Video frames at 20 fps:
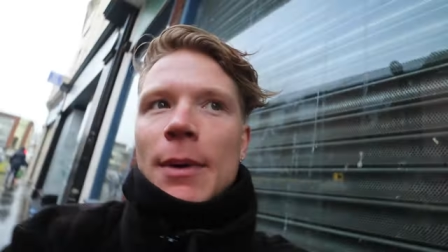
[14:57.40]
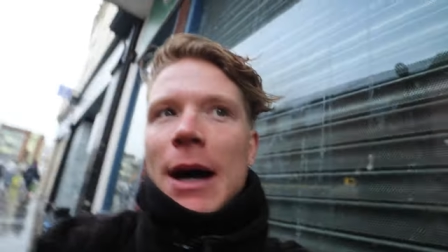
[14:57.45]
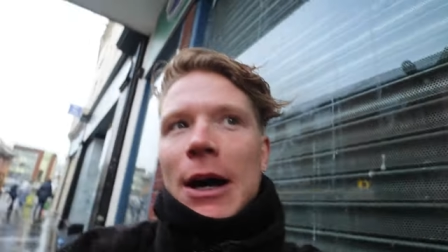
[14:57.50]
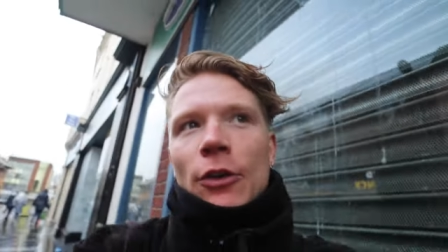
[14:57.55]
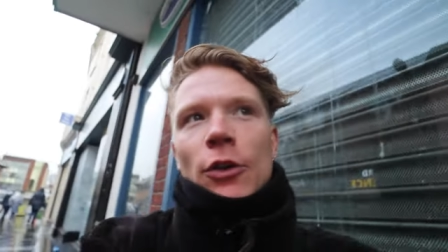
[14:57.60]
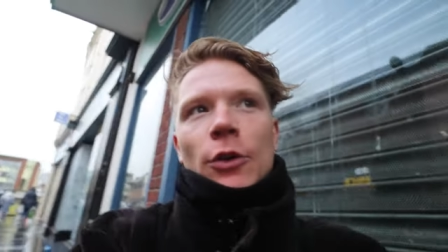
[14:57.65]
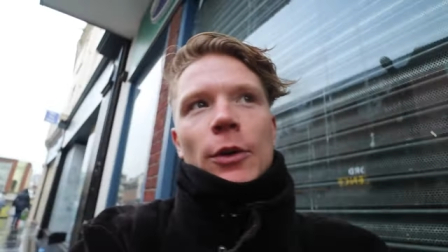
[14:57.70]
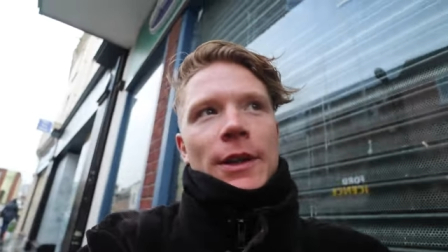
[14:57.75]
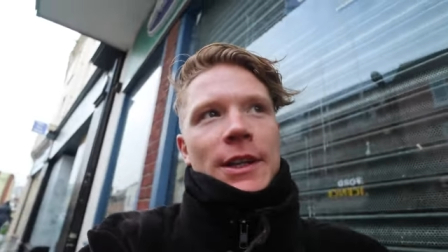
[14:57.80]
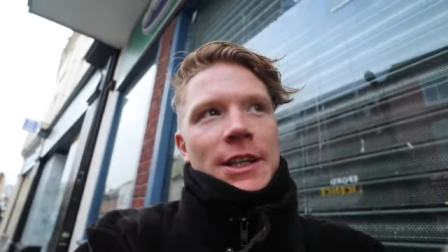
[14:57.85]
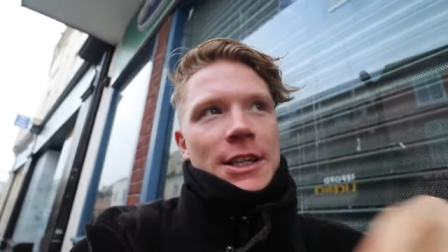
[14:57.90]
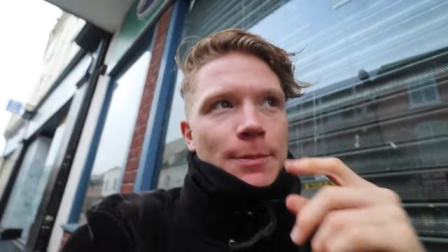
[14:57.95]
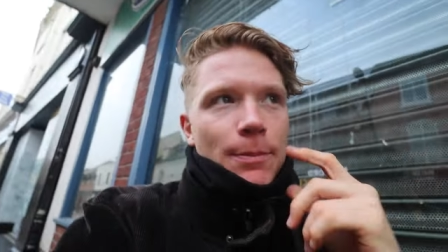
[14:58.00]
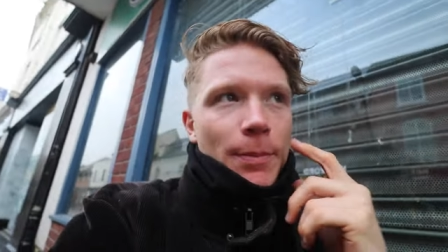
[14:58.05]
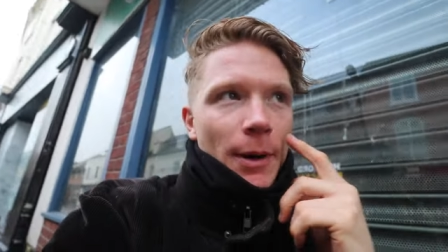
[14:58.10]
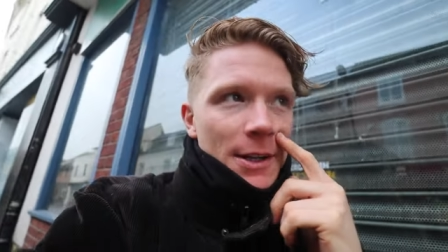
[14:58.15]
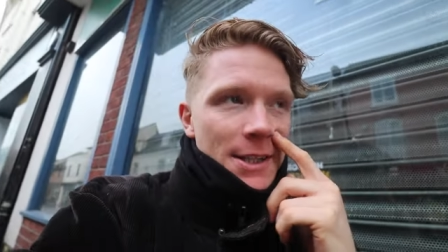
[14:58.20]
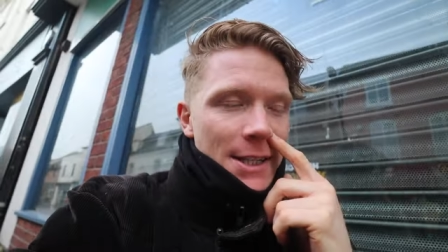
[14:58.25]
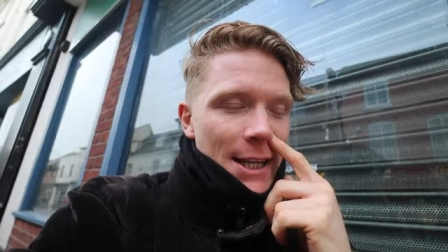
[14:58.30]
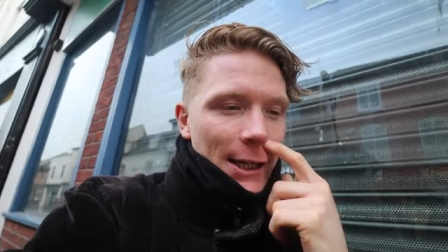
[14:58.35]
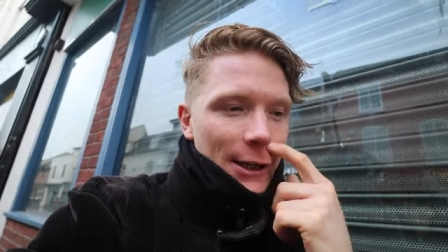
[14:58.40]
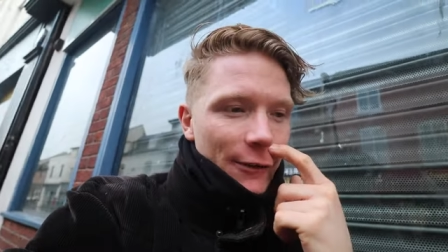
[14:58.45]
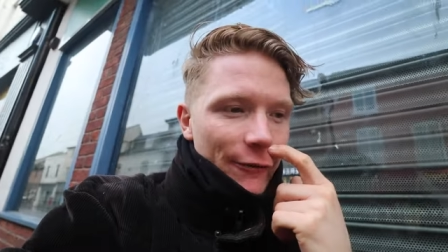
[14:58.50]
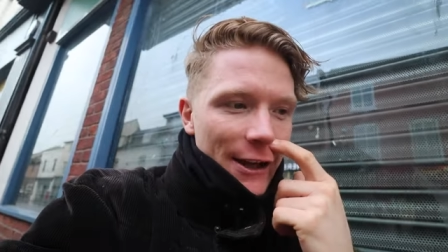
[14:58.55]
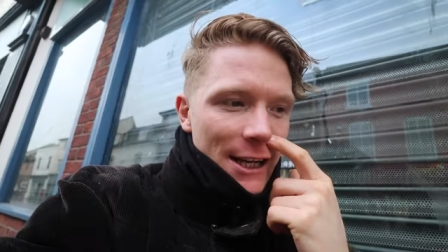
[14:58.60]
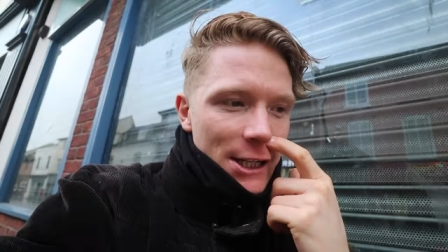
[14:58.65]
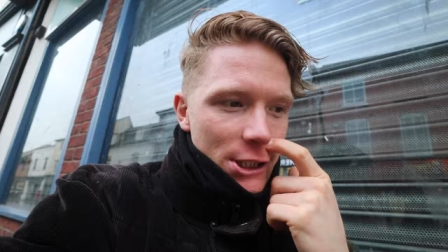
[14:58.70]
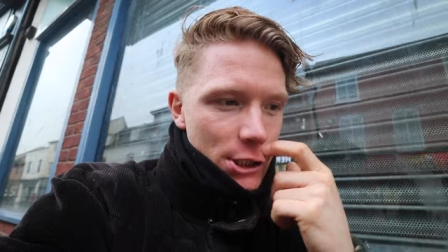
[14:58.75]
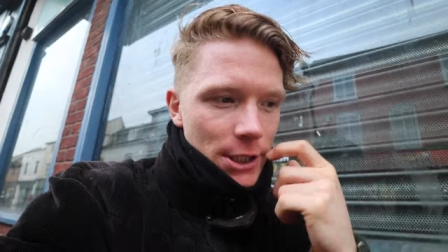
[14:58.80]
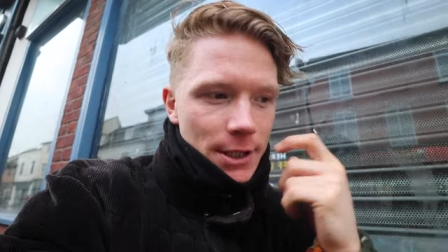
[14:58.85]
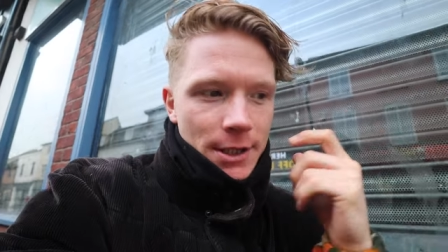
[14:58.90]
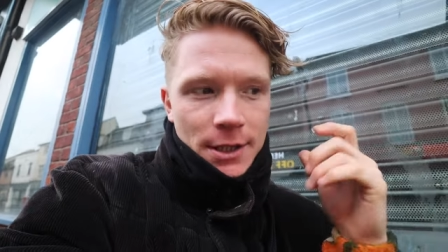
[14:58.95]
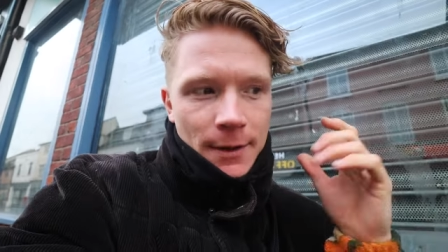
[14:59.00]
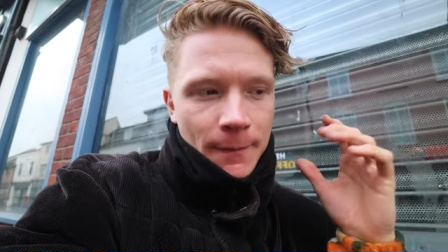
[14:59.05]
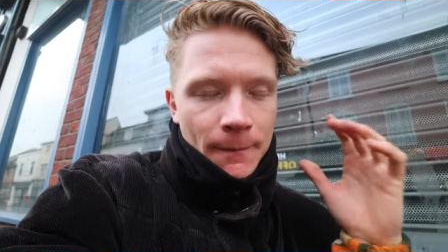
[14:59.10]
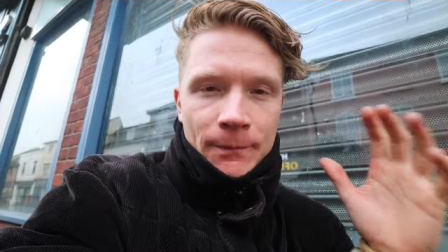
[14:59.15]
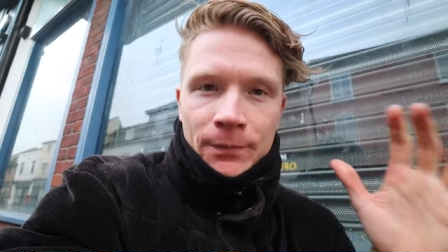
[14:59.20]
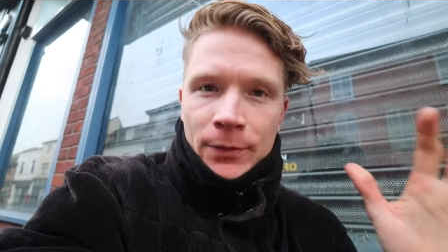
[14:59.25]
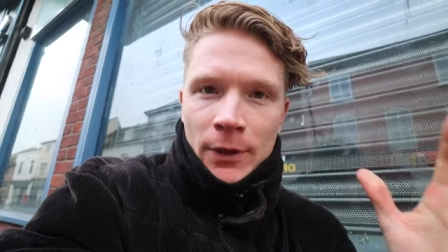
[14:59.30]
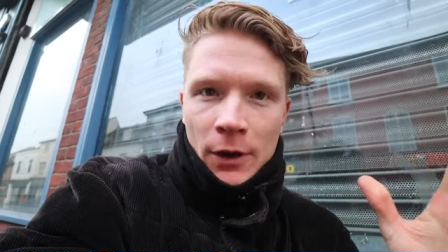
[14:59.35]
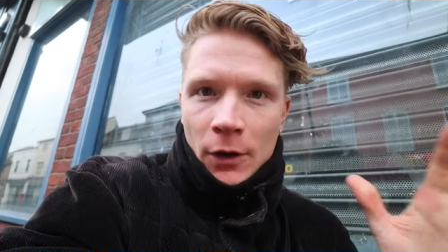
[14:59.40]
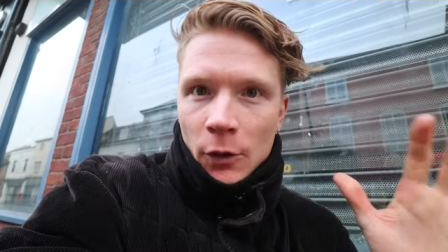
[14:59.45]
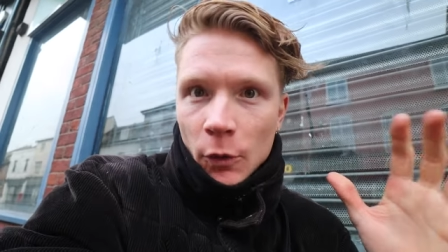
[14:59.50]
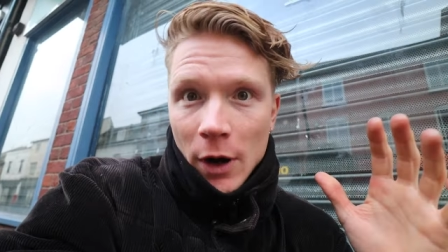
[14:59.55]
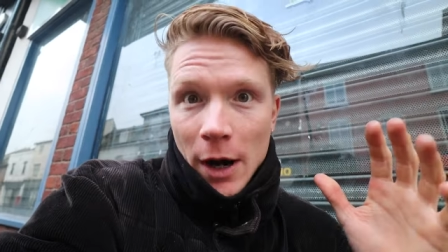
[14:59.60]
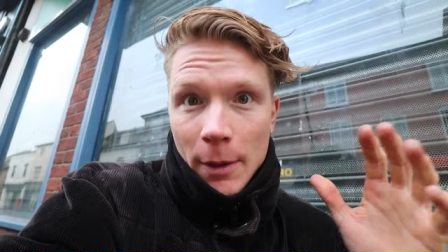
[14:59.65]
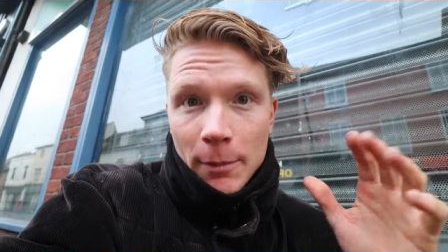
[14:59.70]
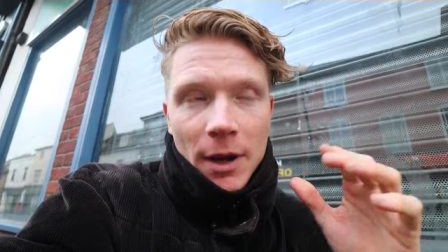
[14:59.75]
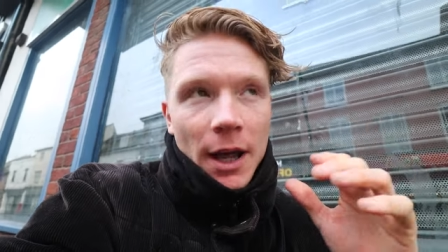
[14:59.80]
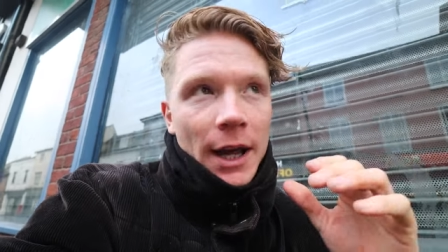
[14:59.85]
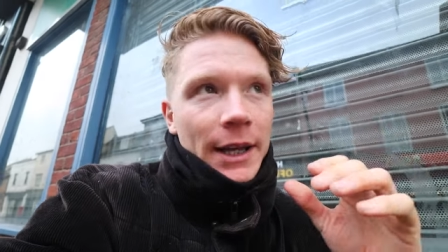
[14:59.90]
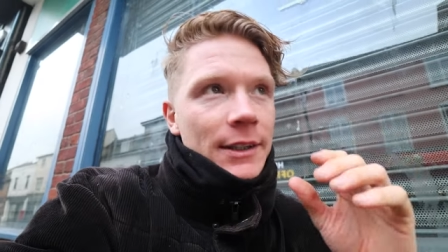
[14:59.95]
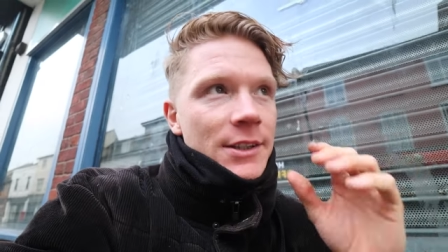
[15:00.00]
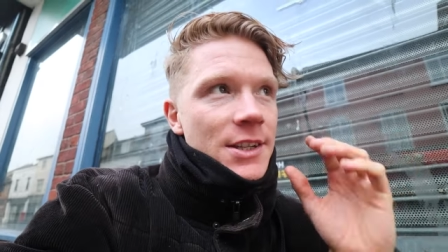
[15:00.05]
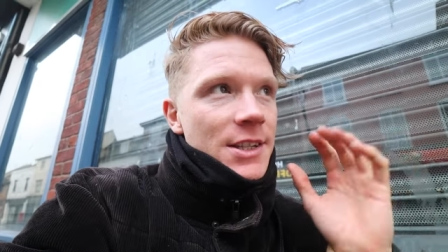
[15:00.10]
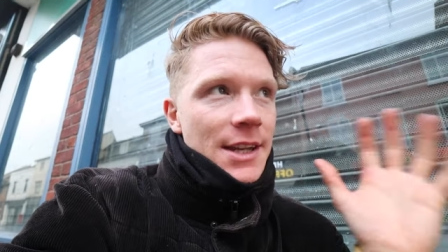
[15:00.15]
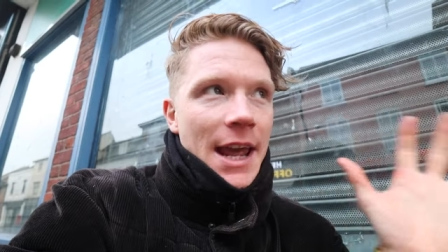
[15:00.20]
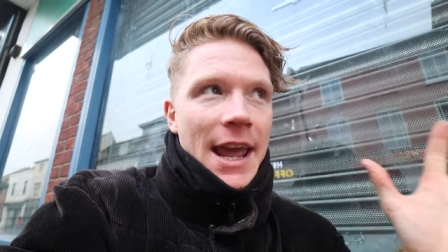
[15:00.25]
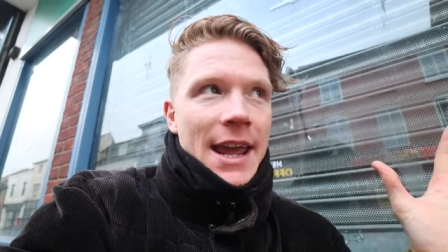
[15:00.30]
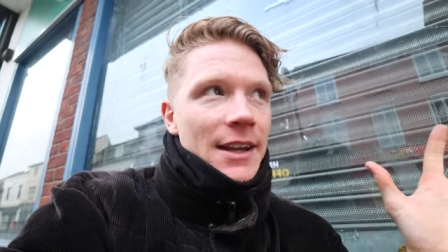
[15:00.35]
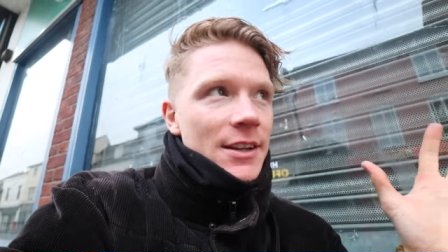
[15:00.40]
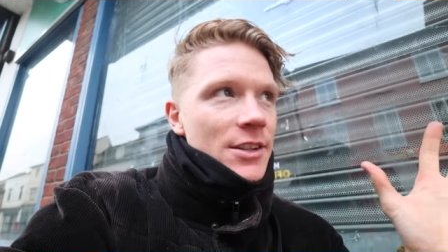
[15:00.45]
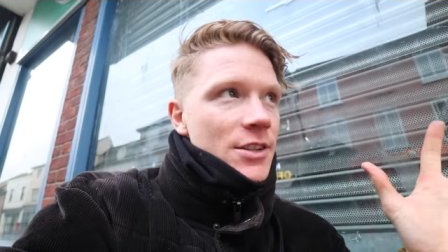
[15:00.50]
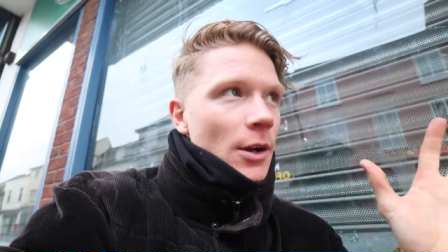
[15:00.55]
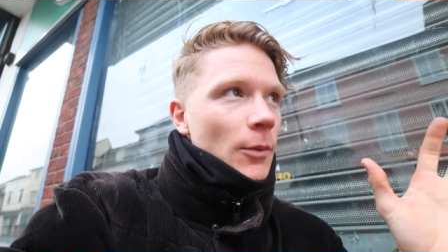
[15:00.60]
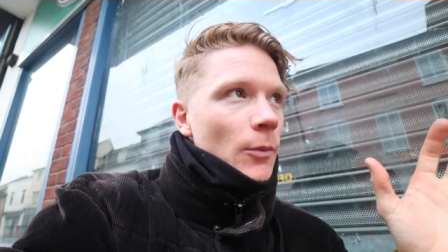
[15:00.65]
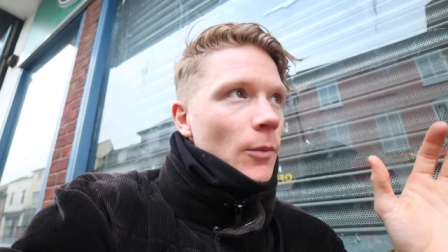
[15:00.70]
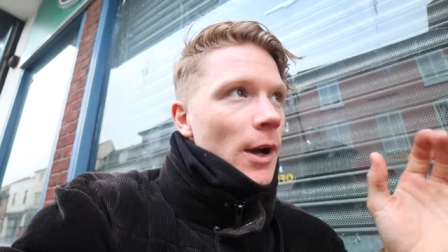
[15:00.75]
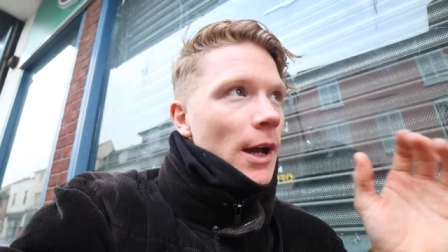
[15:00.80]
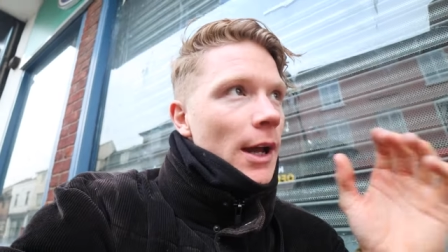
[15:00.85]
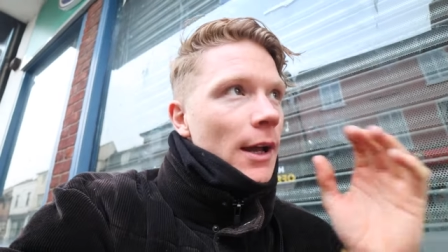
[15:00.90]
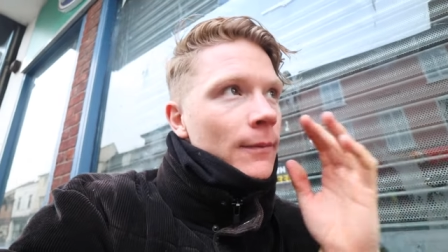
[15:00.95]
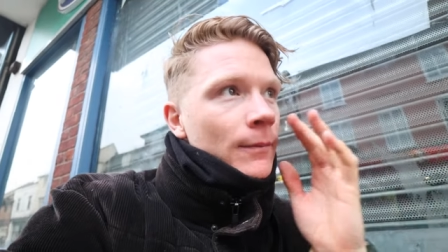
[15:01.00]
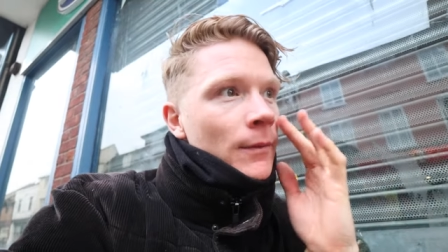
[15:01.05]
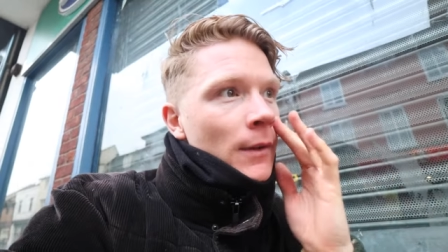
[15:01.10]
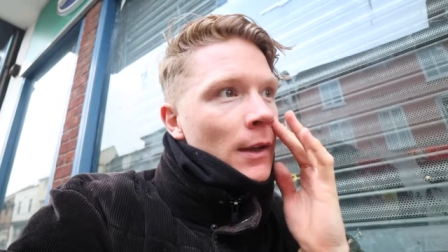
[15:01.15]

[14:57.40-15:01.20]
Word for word: about doing these busking adventures where I'm like staying somewhere,